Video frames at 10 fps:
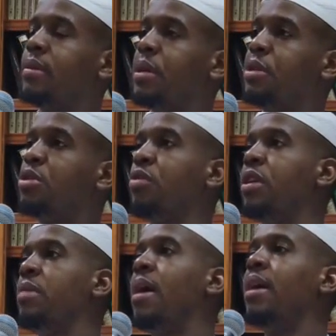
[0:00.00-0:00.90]
It's to
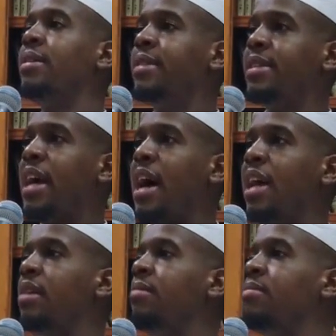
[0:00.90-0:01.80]
read about this
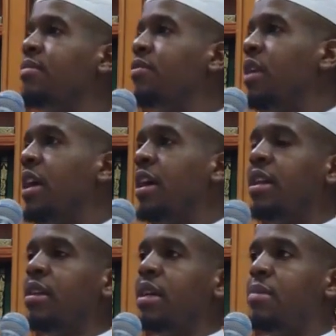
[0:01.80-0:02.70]
alim,
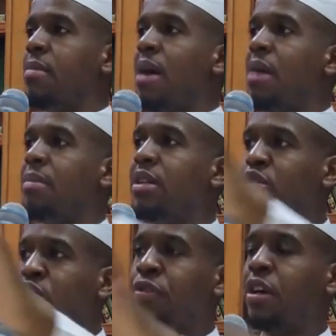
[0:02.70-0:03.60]
Fulan, Imam Ahmed,
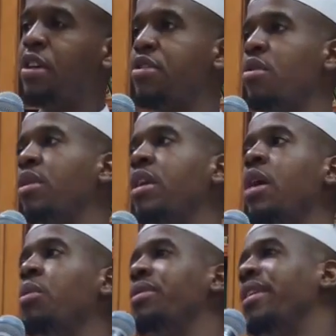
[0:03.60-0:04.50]
Sufyan al-Thawri,
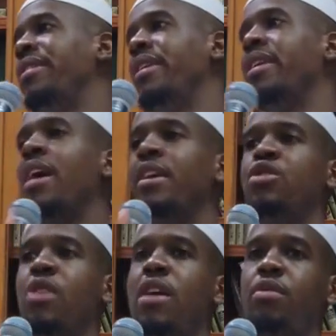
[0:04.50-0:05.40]
and what they did and how they
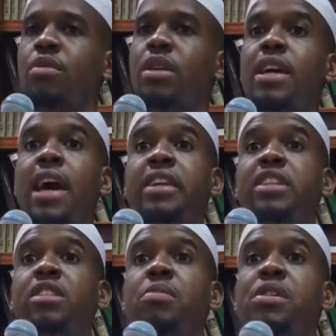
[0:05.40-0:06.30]
traveled. And
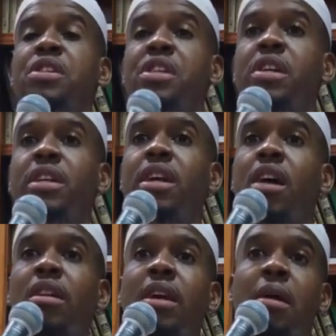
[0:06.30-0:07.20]
just to be sheerly,
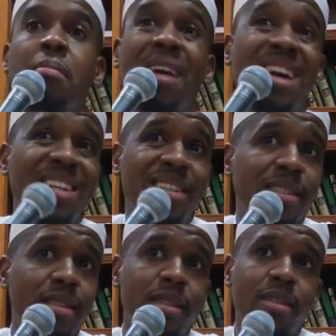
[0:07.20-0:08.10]
utterly
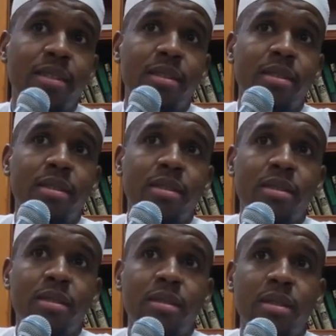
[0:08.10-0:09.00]
amazed
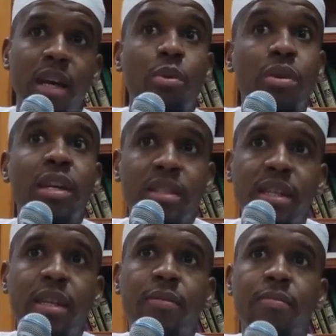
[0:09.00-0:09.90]
at what they
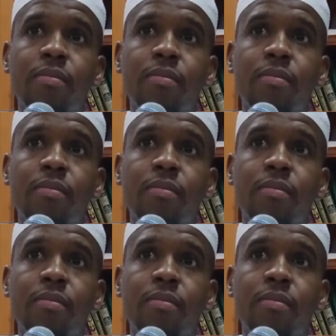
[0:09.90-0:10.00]
did.